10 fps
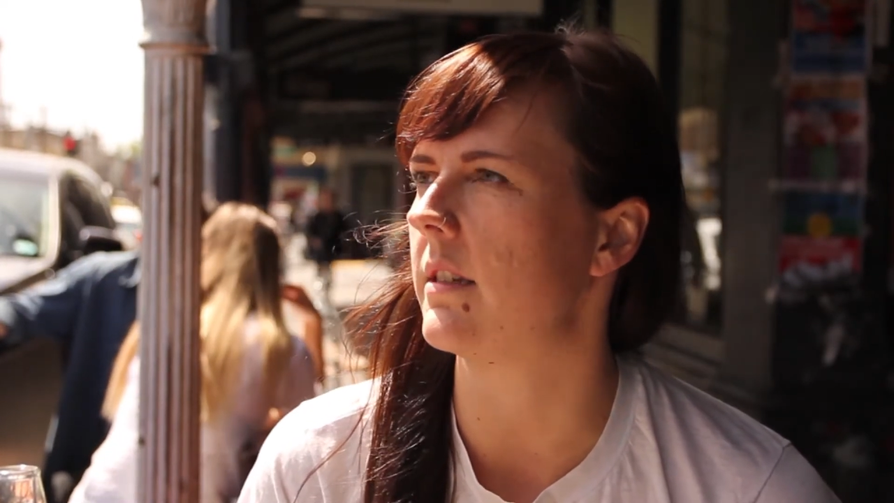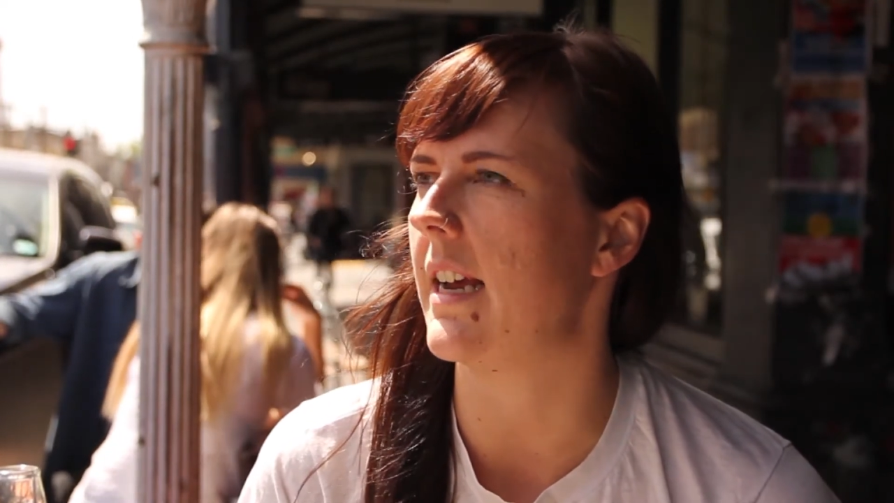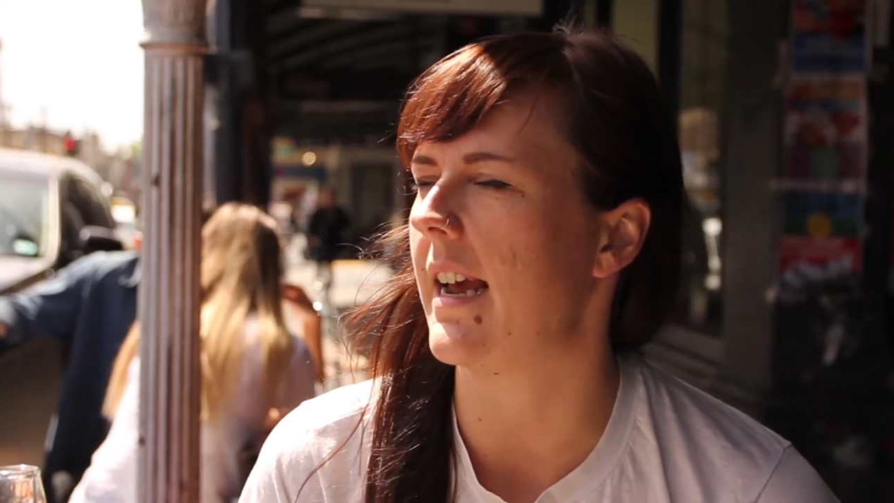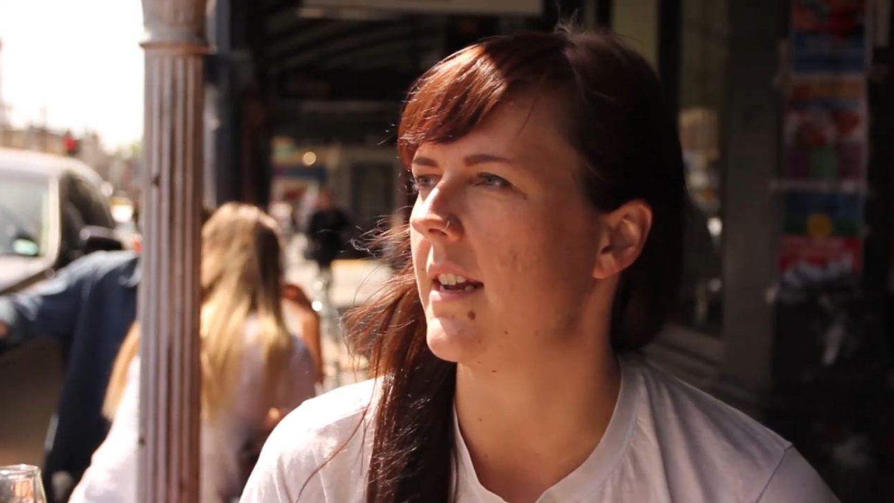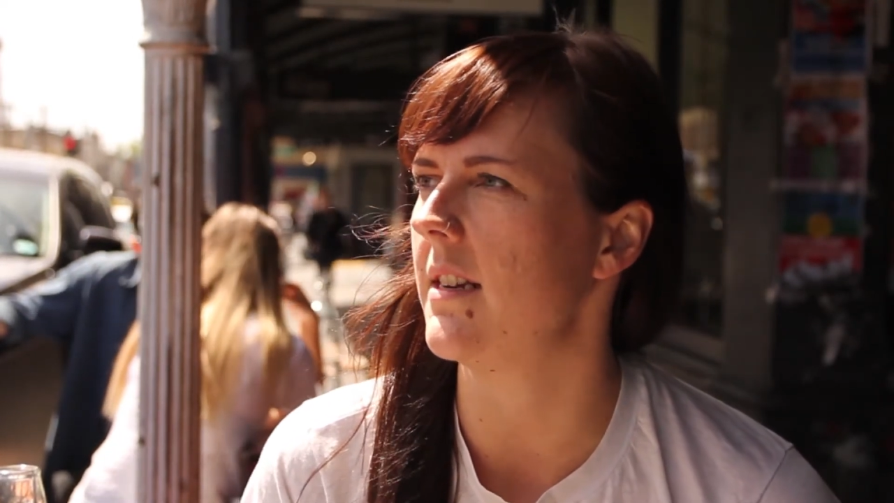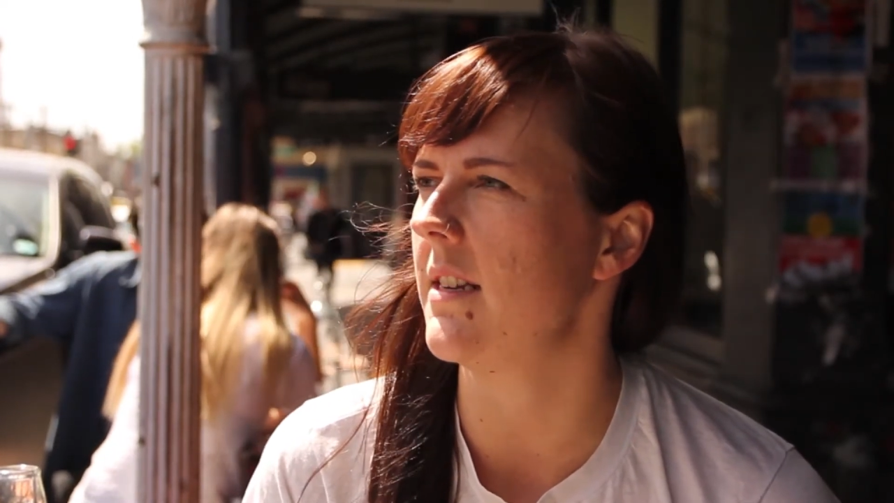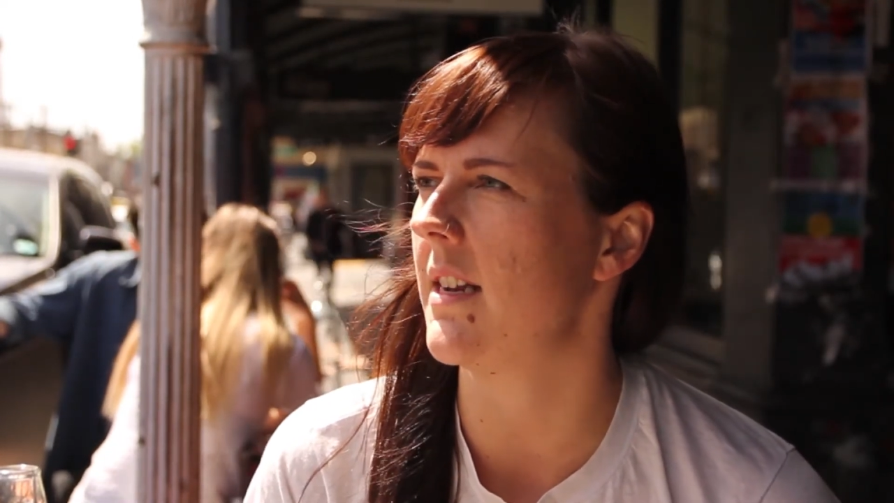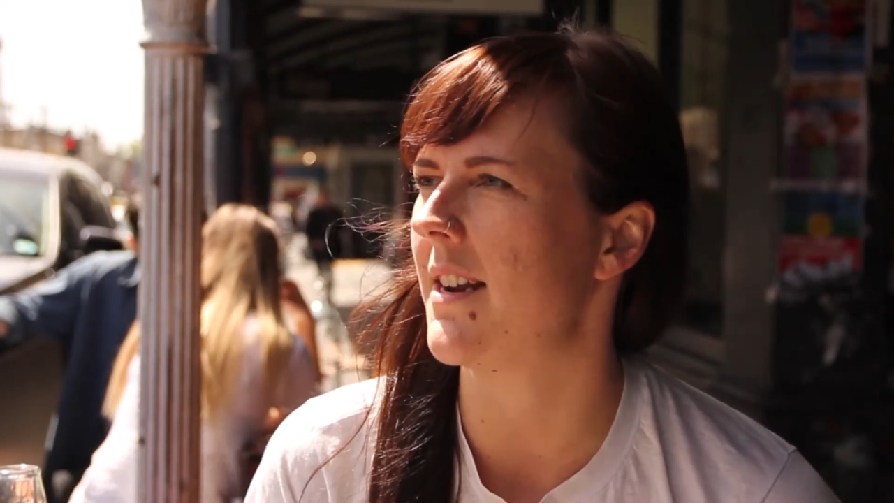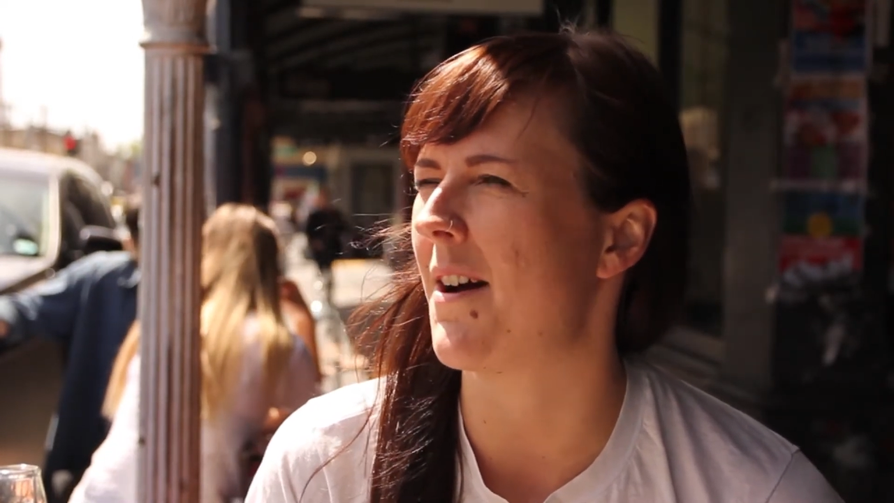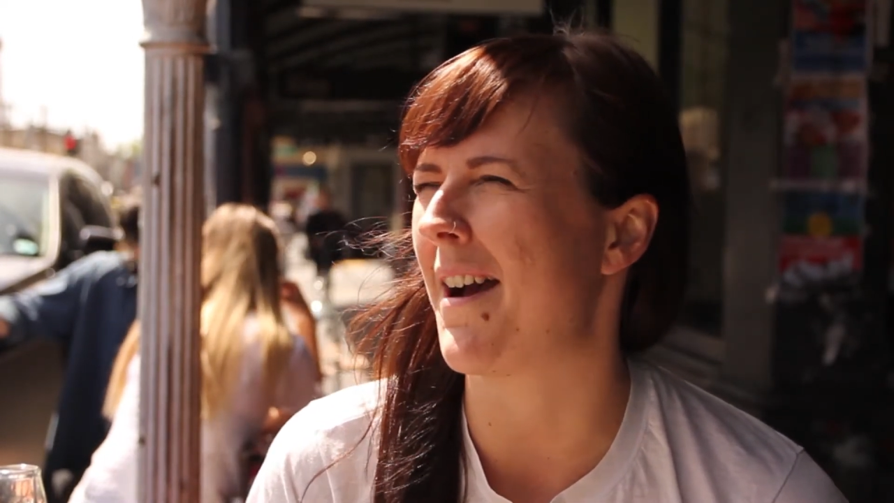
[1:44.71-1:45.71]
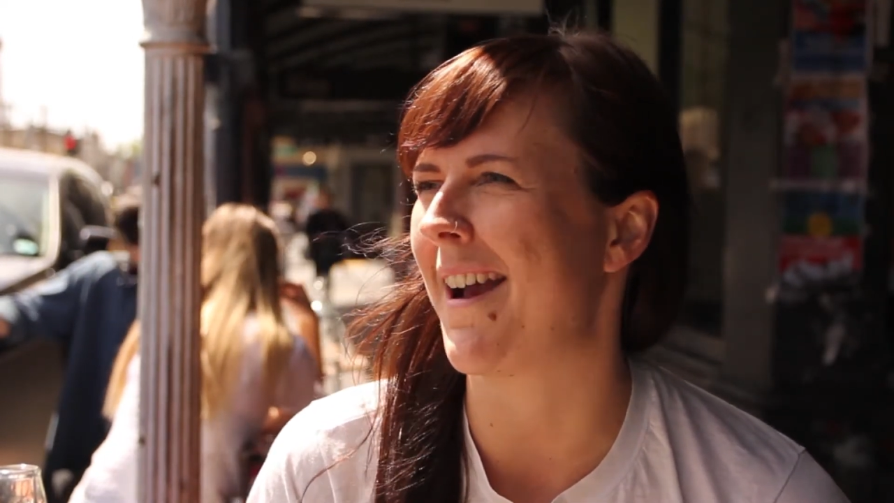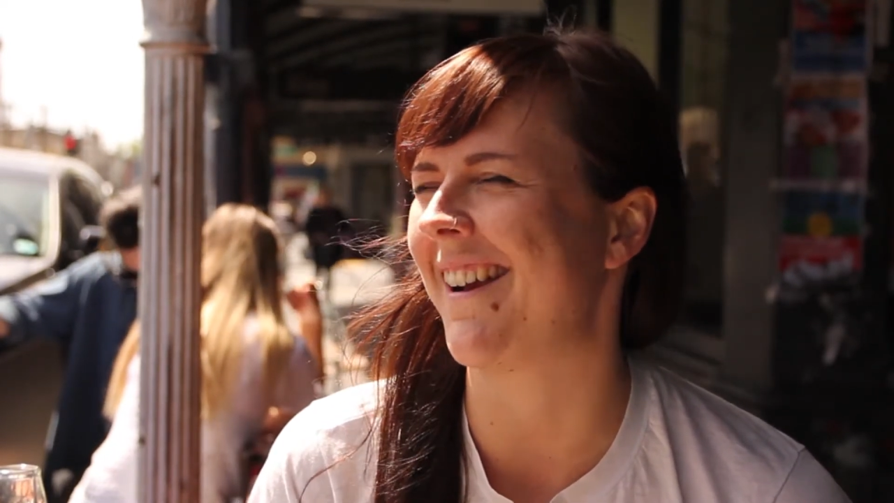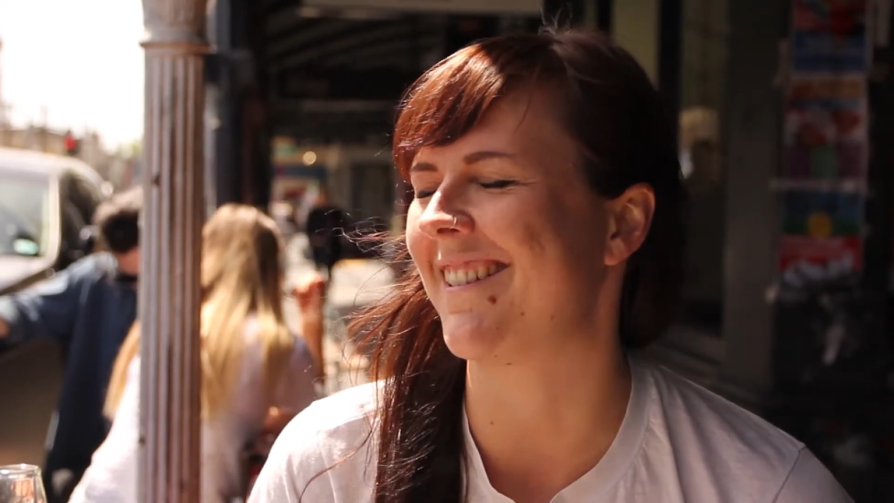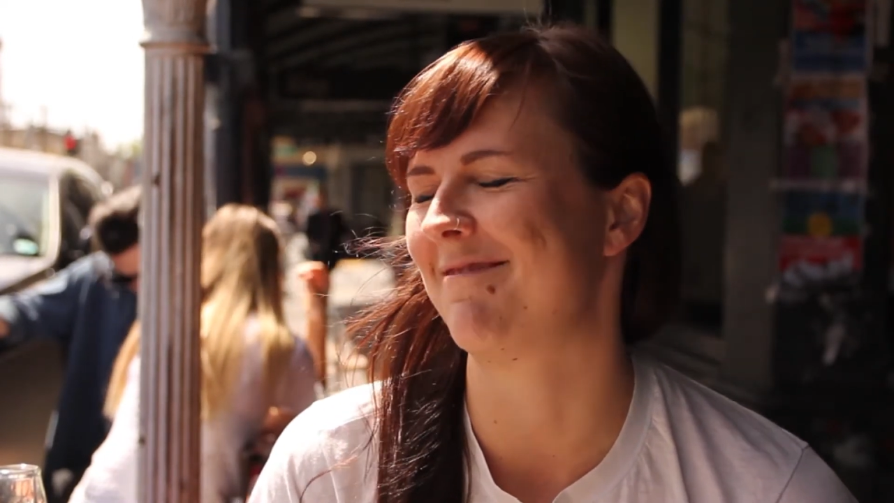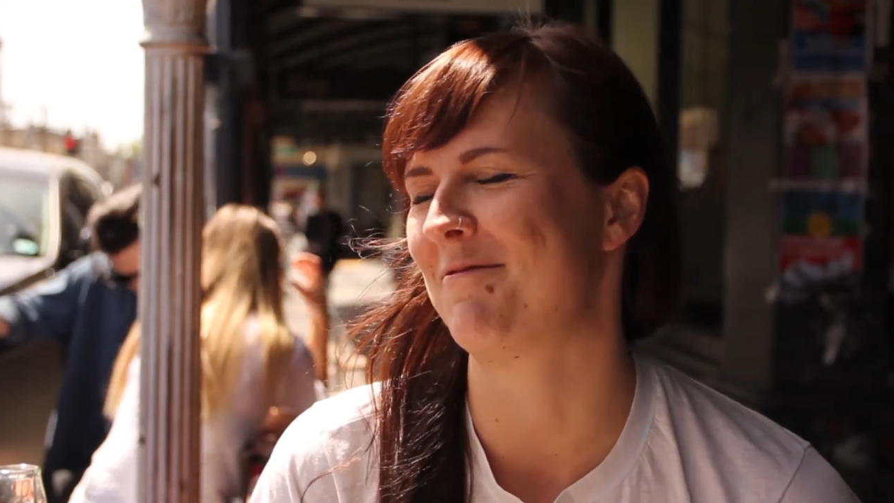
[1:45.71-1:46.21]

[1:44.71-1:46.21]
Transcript: 10, and I